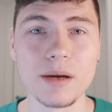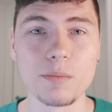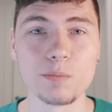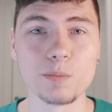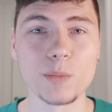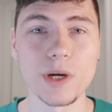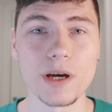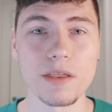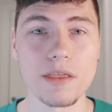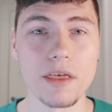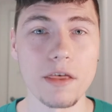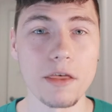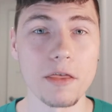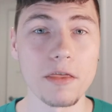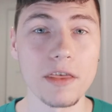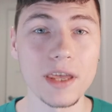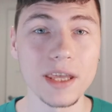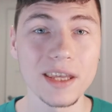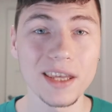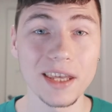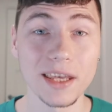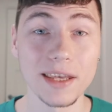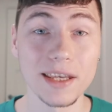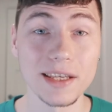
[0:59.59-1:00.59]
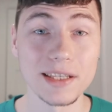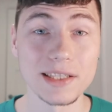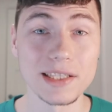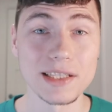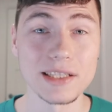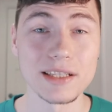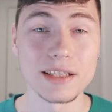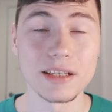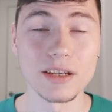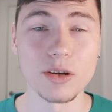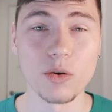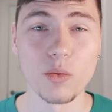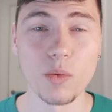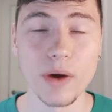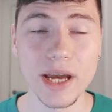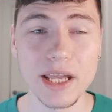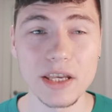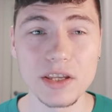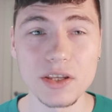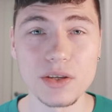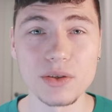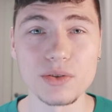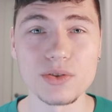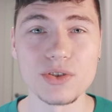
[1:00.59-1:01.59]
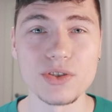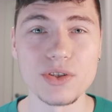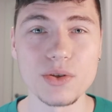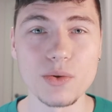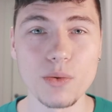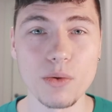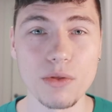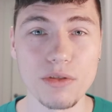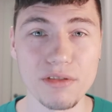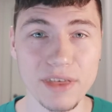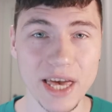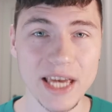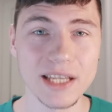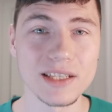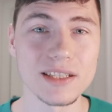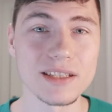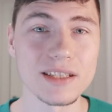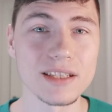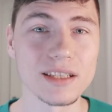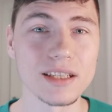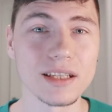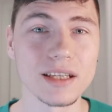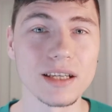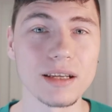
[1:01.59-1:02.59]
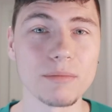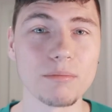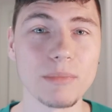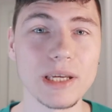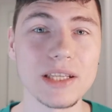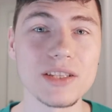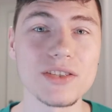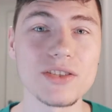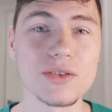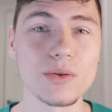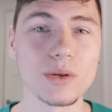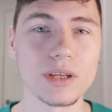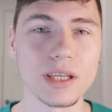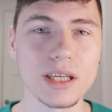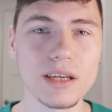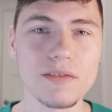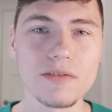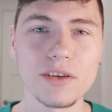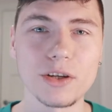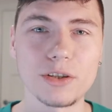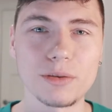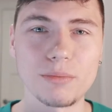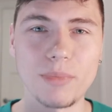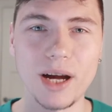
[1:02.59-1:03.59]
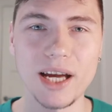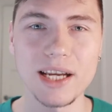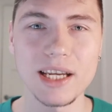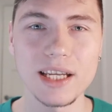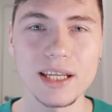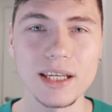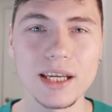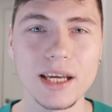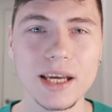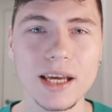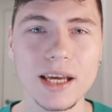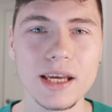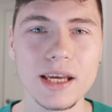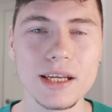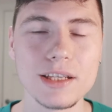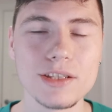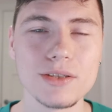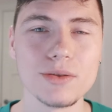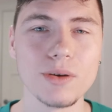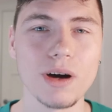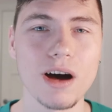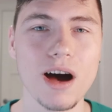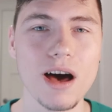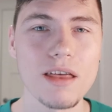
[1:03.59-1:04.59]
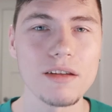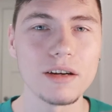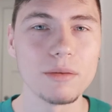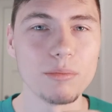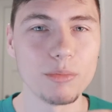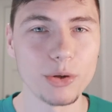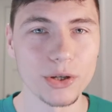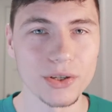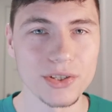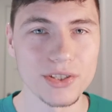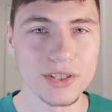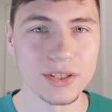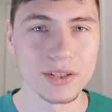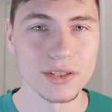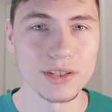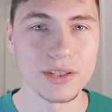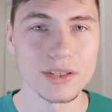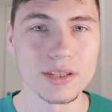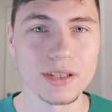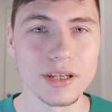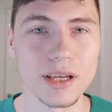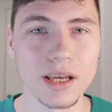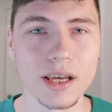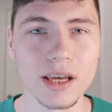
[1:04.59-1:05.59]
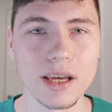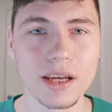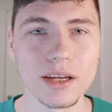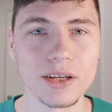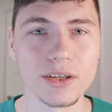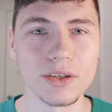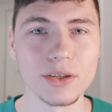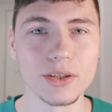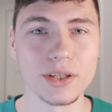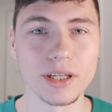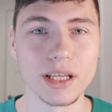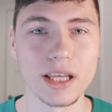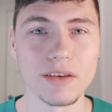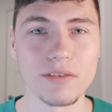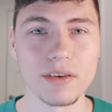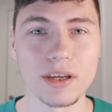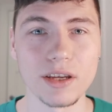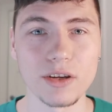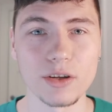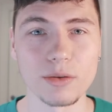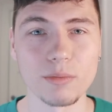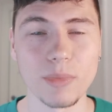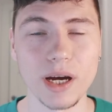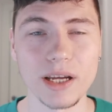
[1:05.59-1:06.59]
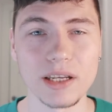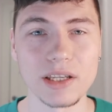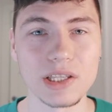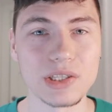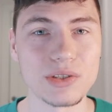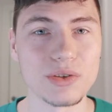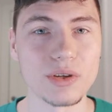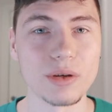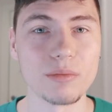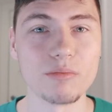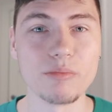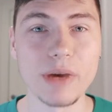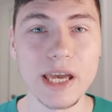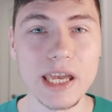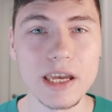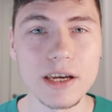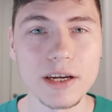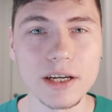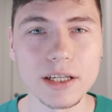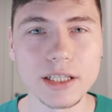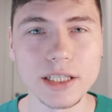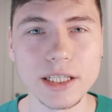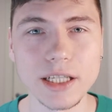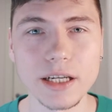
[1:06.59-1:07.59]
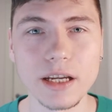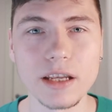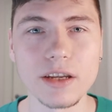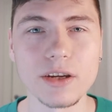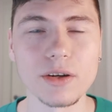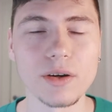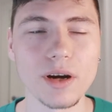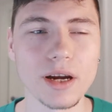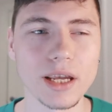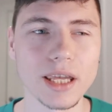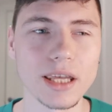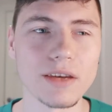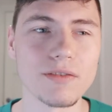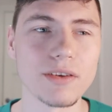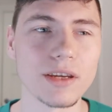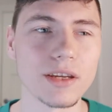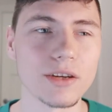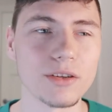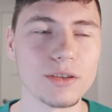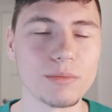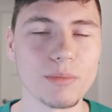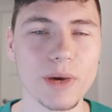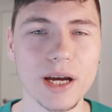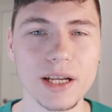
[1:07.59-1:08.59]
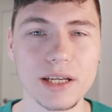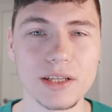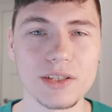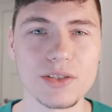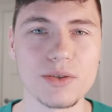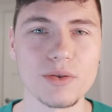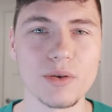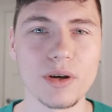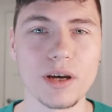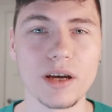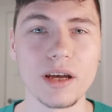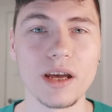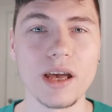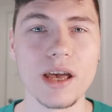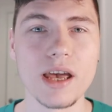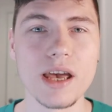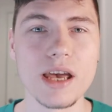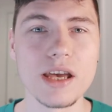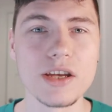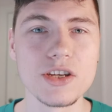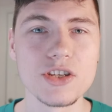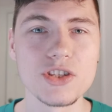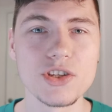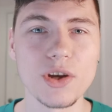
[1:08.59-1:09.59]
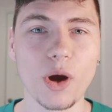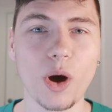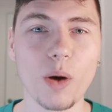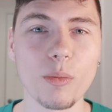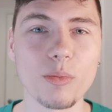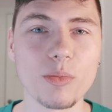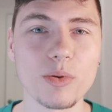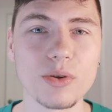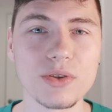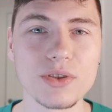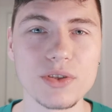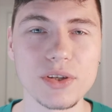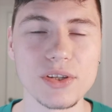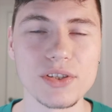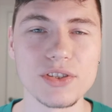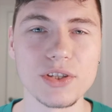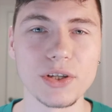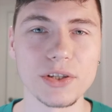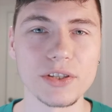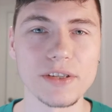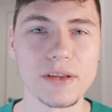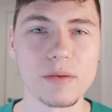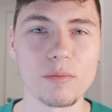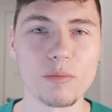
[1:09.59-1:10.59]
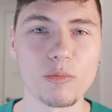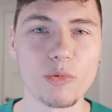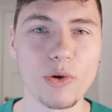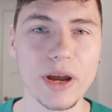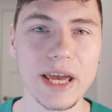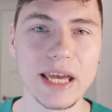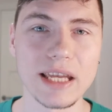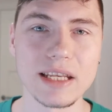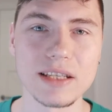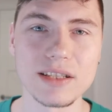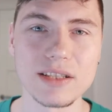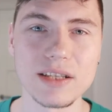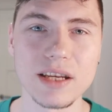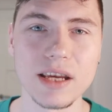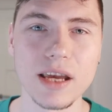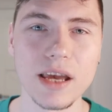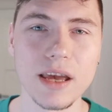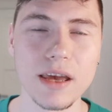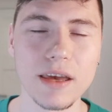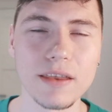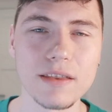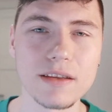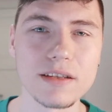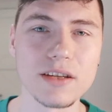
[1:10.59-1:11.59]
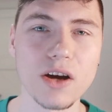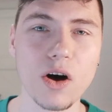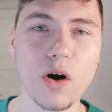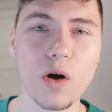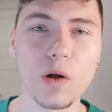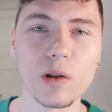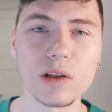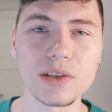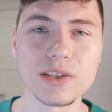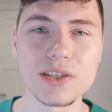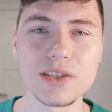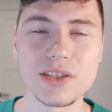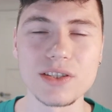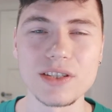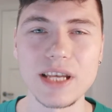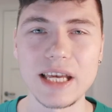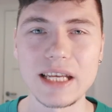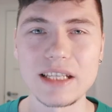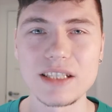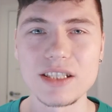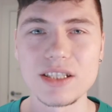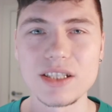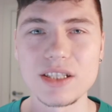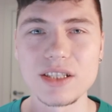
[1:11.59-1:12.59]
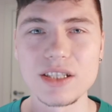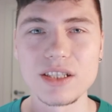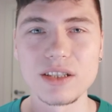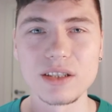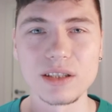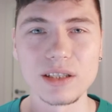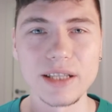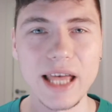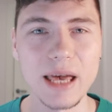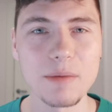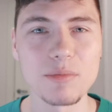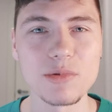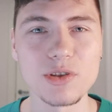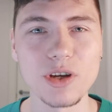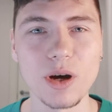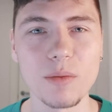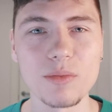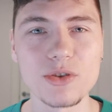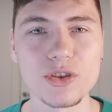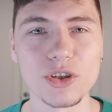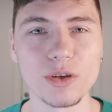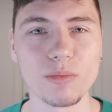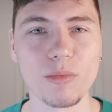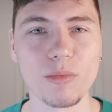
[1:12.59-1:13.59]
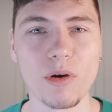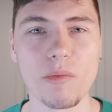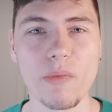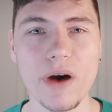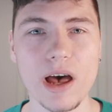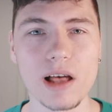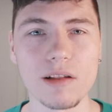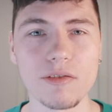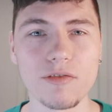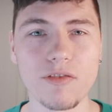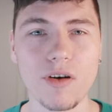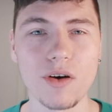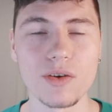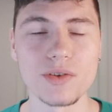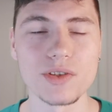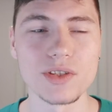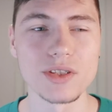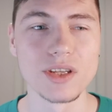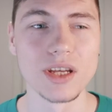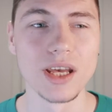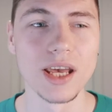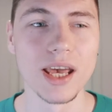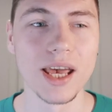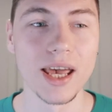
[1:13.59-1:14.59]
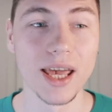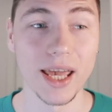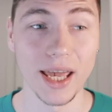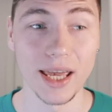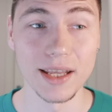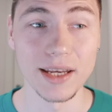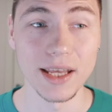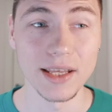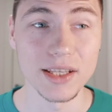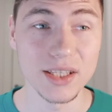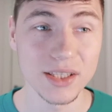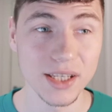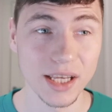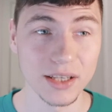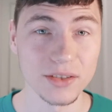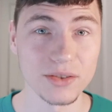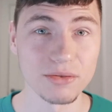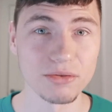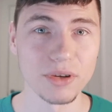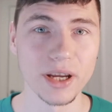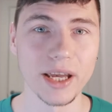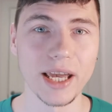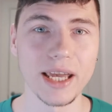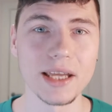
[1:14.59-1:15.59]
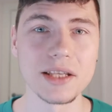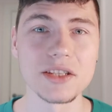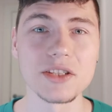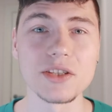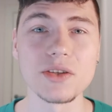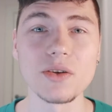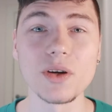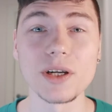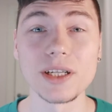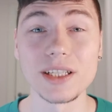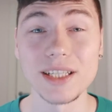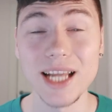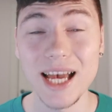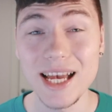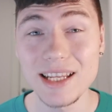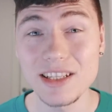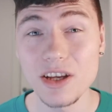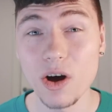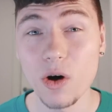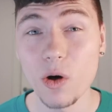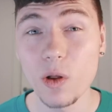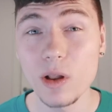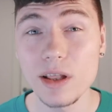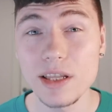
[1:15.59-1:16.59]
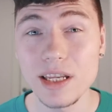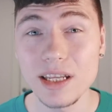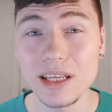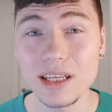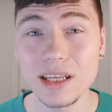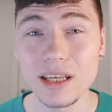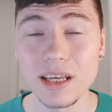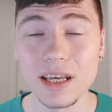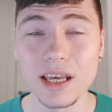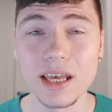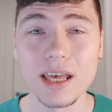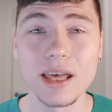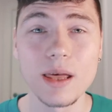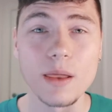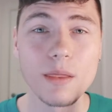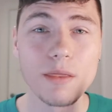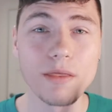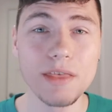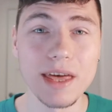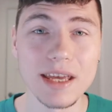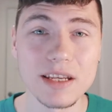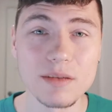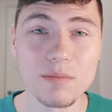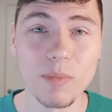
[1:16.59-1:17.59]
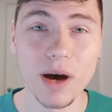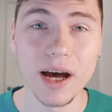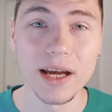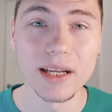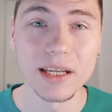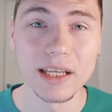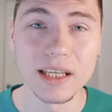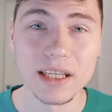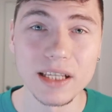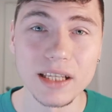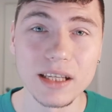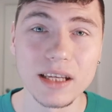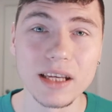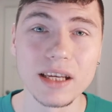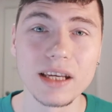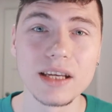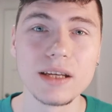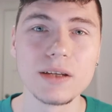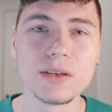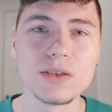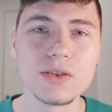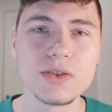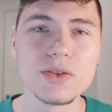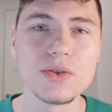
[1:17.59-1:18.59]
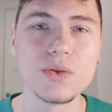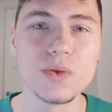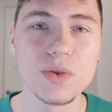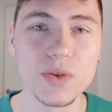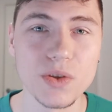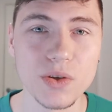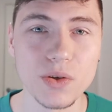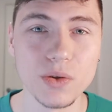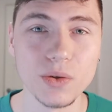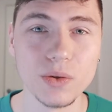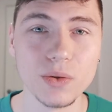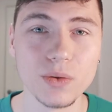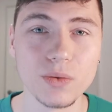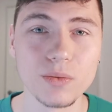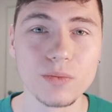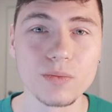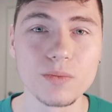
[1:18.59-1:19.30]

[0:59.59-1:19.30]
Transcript: But the thing is, when you do that, means you give your money to other persons. You're giving your money to a baker, you are giving your money to a shop, to a certain brand that holds that laptops or mobile phones and et cetera. And you're not holding that money to you.